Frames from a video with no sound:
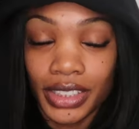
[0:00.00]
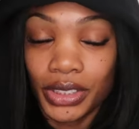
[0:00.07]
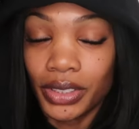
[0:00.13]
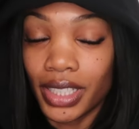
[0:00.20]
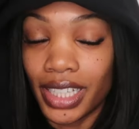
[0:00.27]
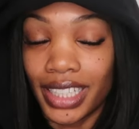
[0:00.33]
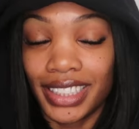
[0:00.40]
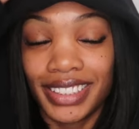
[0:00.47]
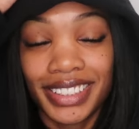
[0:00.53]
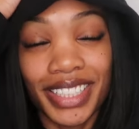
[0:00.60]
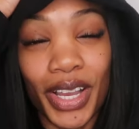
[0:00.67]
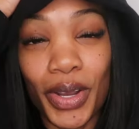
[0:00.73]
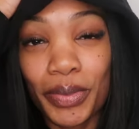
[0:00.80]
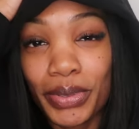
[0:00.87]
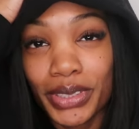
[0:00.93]
All right, you
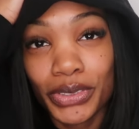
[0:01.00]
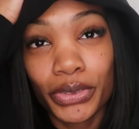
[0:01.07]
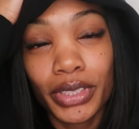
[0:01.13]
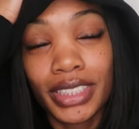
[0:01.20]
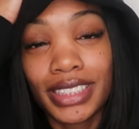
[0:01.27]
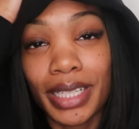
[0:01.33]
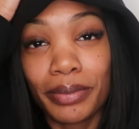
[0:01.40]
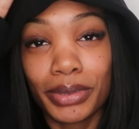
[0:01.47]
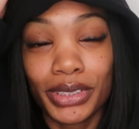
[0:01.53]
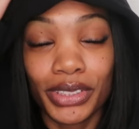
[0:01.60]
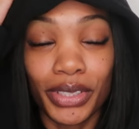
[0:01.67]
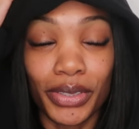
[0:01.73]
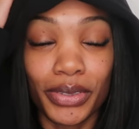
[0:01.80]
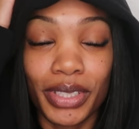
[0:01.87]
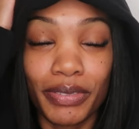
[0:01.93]
guys. I hope you enjoyed this
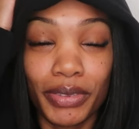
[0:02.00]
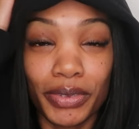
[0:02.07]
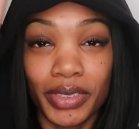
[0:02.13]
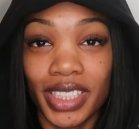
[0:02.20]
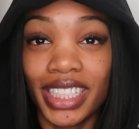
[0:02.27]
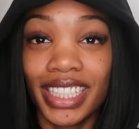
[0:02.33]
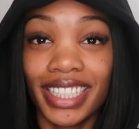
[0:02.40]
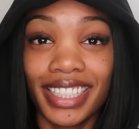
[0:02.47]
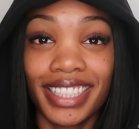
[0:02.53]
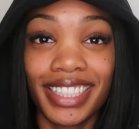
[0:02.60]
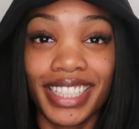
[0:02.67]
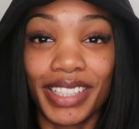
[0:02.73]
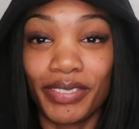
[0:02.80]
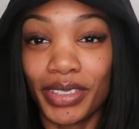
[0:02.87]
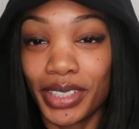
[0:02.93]
episode. If you
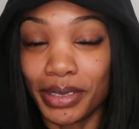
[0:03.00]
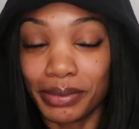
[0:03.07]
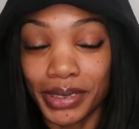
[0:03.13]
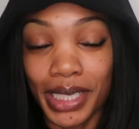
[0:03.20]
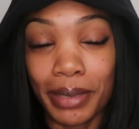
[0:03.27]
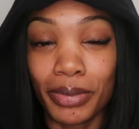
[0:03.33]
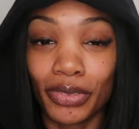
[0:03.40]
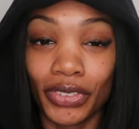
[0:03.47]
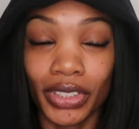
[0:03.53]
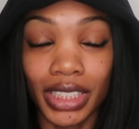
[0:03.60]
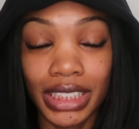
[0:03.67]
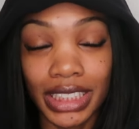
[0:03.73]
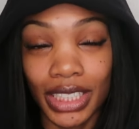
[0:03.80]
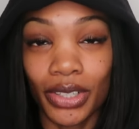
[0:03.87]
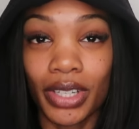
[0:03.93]
did, give it a thumbs up. If
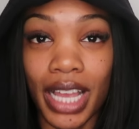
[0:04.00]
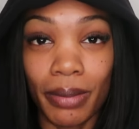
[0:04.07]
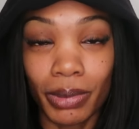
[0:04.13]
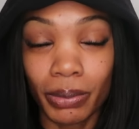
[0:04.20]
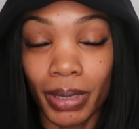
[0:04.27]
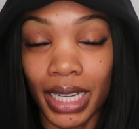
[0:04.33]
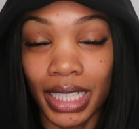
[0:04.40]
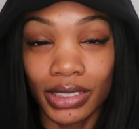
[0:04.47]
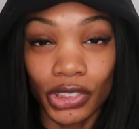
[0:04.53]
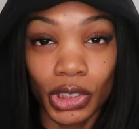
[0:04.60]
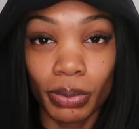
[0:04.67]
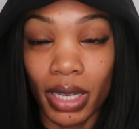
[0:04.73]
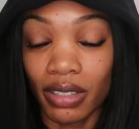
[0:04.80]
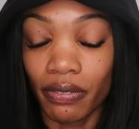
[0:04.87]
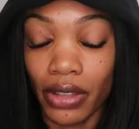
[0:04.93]
you're listening on Apple
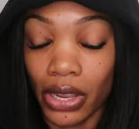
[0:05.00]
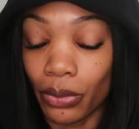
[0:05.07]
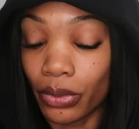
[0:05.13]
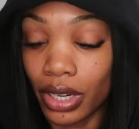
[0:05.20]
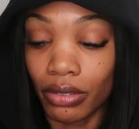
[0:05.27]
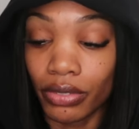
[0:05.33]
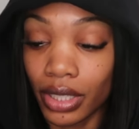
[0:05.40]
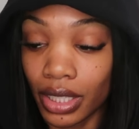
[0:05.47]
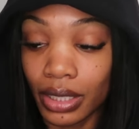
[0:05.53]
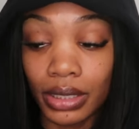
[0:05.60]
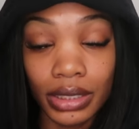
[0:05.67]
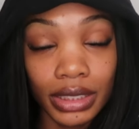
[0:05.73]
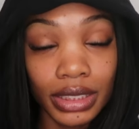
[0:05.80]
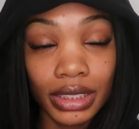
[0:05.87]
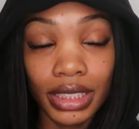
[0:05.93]
Pods or Spotify or wherever
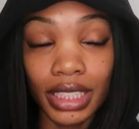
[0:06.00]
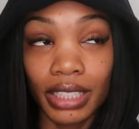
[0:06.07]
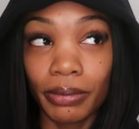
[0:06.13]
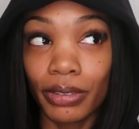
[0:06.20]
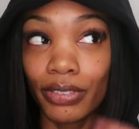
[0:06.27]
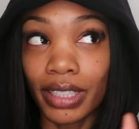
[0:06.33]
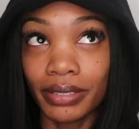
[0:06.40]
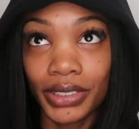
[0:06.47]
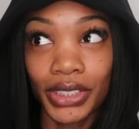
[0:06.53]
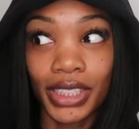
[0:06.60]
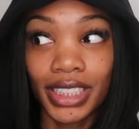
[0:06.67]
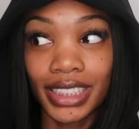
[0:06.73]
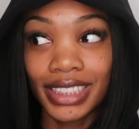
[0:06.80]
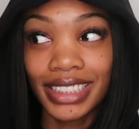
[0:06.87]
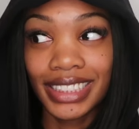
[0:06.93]
else, give me five
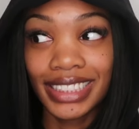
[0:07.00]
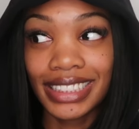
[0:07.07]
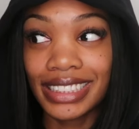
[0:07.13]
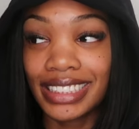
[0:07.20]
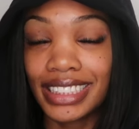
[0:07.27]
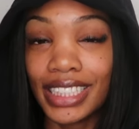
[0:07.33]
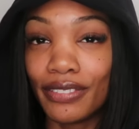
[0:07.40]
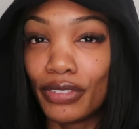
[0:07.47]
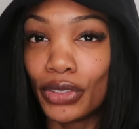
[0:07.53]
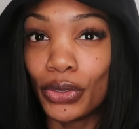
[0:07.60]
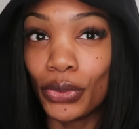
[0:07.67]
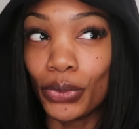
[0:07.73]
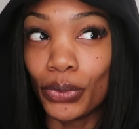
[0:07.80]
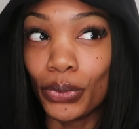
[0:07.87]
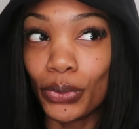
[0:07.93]
stars
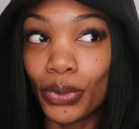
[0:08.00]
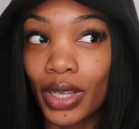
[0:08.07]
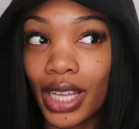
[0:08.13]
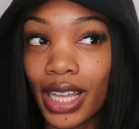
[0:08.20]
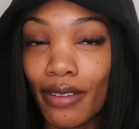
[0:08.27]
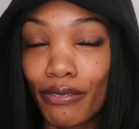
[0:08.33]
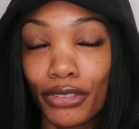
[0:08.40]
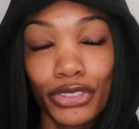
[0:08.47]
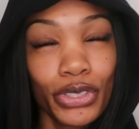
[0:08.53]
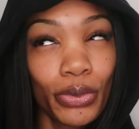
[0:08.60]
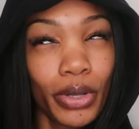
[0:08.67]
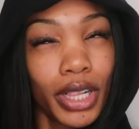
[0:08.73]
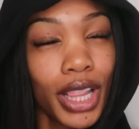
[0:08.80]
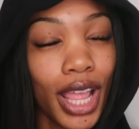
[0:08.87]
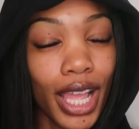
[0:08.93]
if you feel
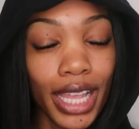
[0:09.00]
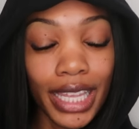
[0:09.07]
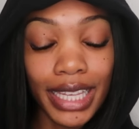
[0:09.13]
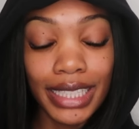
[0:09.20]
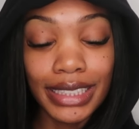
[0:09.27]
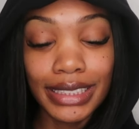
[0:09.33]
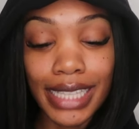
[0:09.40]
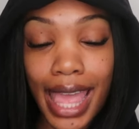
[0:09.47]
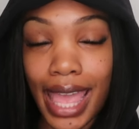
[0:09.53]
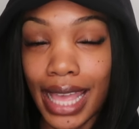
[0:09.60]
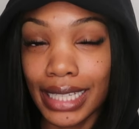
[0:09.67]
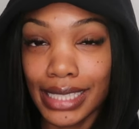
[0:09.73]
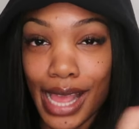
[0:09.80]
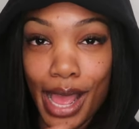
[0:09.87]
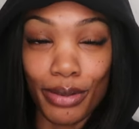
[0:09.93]
so inclined.
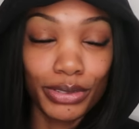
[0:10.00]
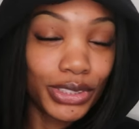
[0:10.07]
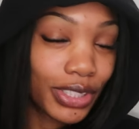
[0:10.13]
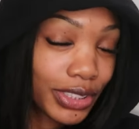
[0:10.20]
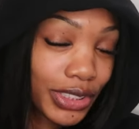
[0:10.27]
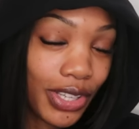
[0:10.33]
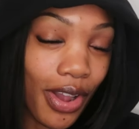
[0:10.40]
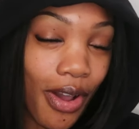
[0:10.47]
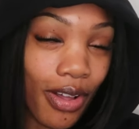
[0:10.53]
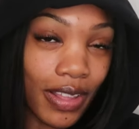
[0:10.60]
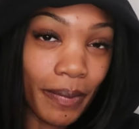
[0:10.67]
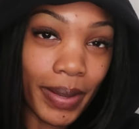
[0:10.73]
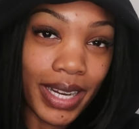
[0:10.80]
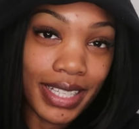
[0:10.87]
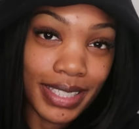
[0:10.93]
And I will talk to y'all
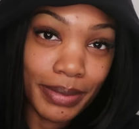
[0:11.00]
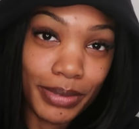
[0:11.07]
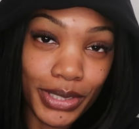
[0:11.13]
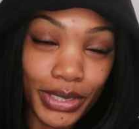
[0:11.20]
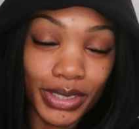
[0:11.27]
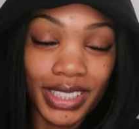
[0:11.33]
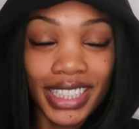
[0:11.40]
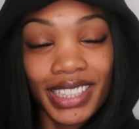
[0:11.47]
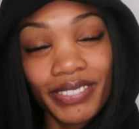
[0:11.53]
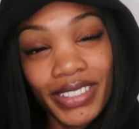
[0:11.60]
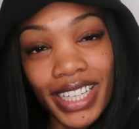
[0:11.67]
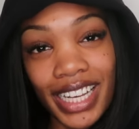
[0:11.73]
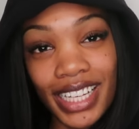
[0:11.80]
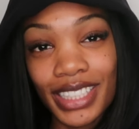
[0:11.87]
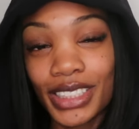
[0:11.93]
all in my next episode. I
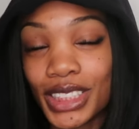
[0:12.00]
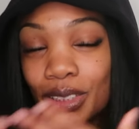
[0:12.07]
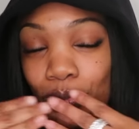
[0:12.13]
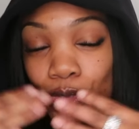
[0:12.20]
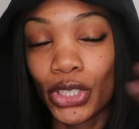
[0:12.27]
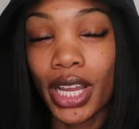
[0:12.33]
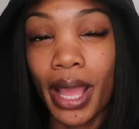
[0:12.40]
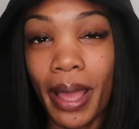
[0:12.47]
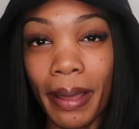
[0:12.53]
love you guys.